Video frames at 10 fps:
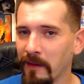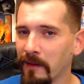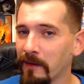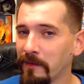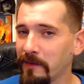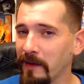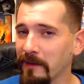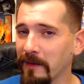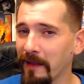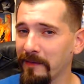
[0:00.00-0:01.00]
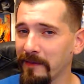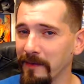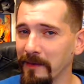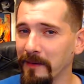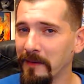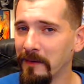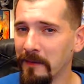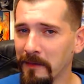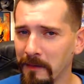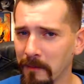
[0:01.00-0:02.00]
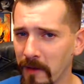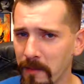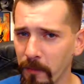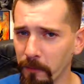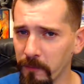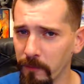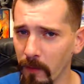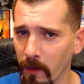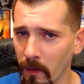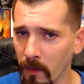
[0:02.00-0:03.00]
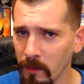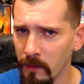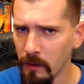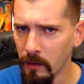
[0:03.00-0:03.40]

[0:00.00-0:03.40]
stay classy, but most of all,